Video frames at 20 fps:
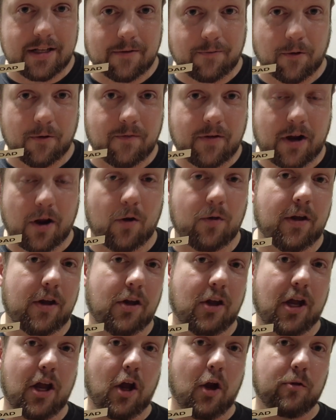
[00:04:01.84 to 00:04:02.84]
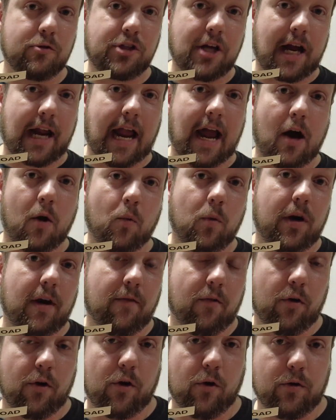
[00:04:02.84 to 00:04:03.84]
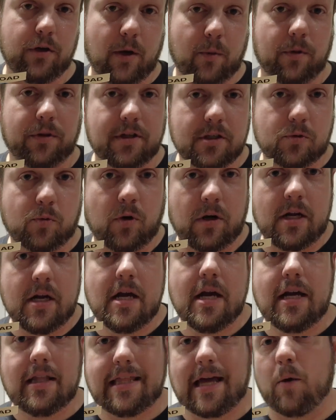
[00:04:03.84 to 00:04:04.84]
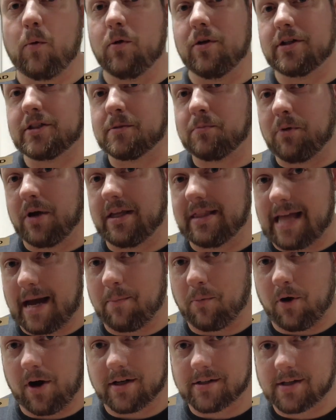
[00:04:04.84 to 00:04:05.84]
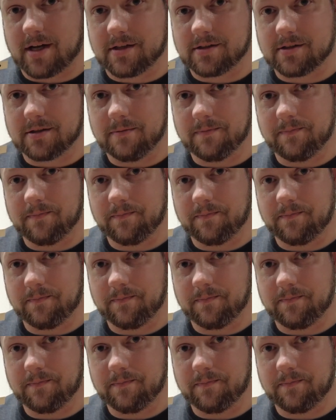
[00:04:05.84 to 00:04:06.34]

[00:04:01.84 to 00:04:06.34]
different video that you can go check out whenever you're done with this one that will explain that process.